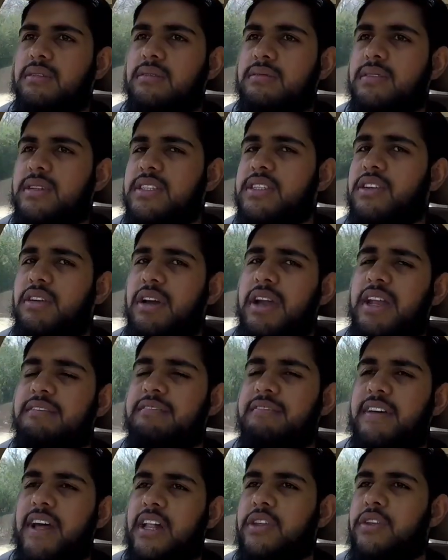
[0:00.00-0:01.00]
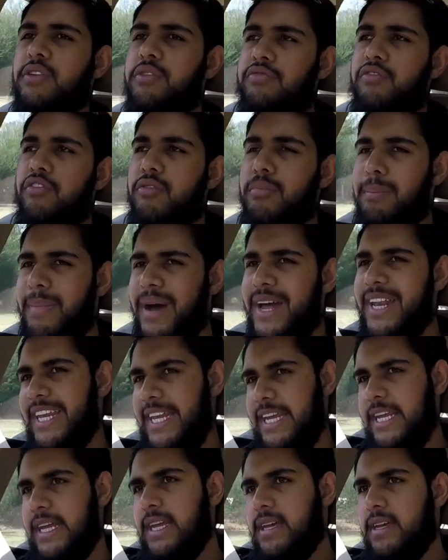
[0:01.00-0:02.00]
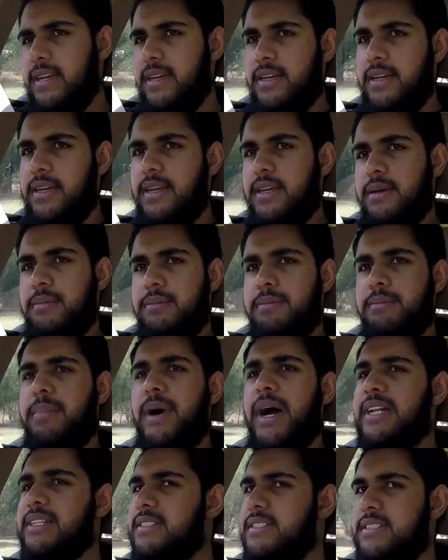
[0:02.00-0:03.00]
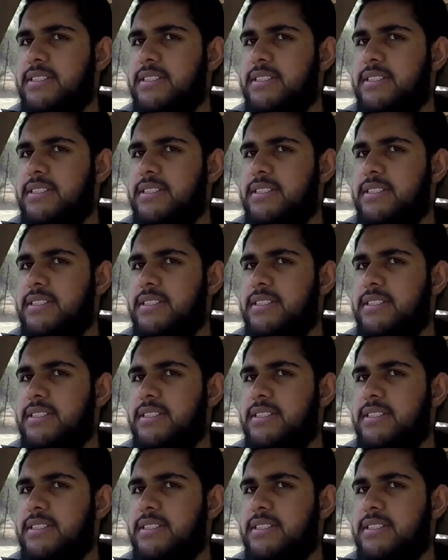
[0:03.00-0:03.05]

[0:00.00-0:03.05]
It's great value for money. But